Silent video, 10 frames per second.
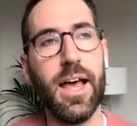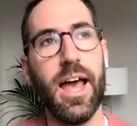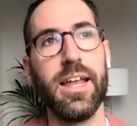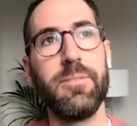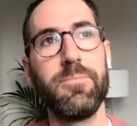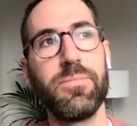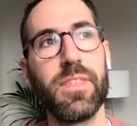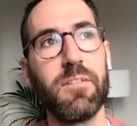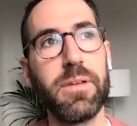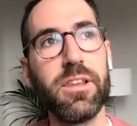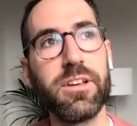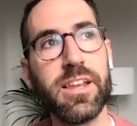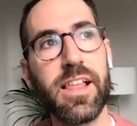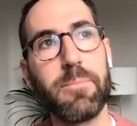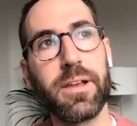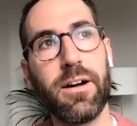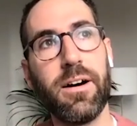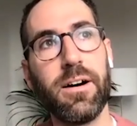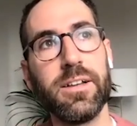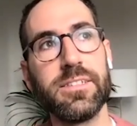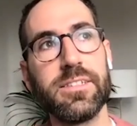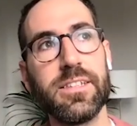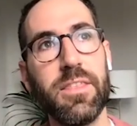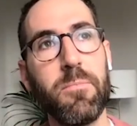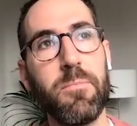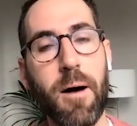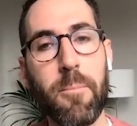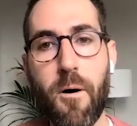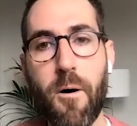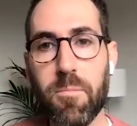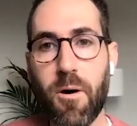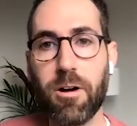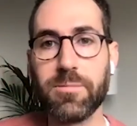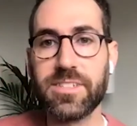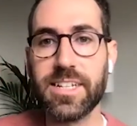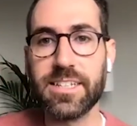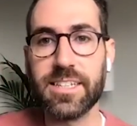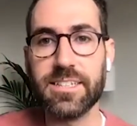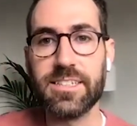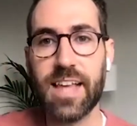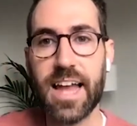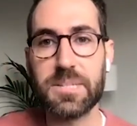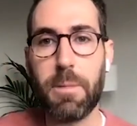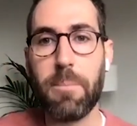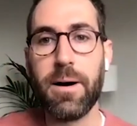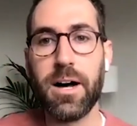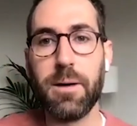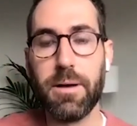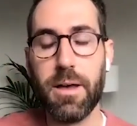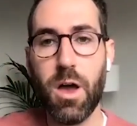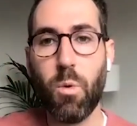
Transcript: And um, I've been looking at that because more and more I'm seeing these sites pop up,